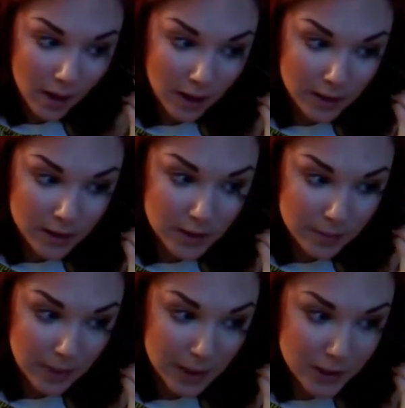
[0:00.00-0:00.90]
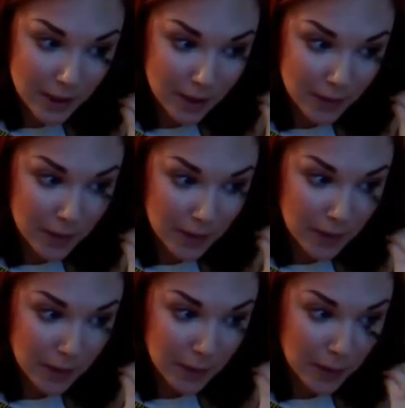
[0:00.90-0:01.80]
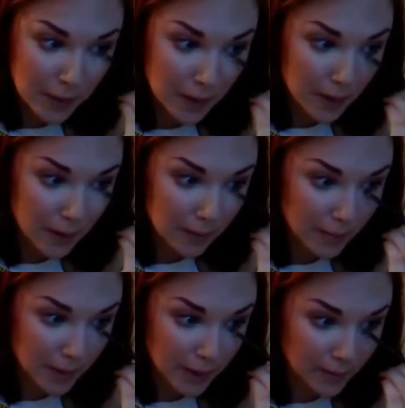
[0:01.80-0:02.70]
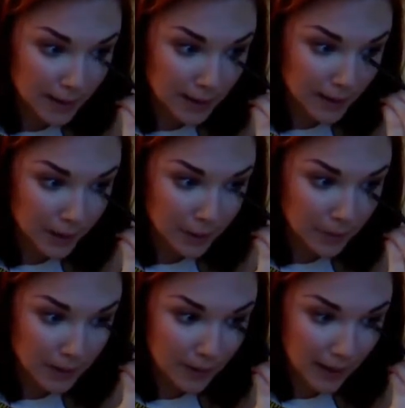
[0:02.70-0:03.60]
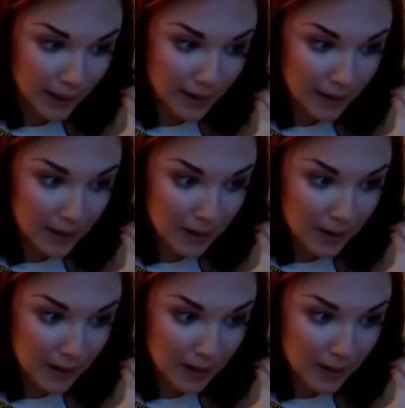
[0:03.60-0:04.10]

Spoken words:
And smudge out the bottom eyeliner with that.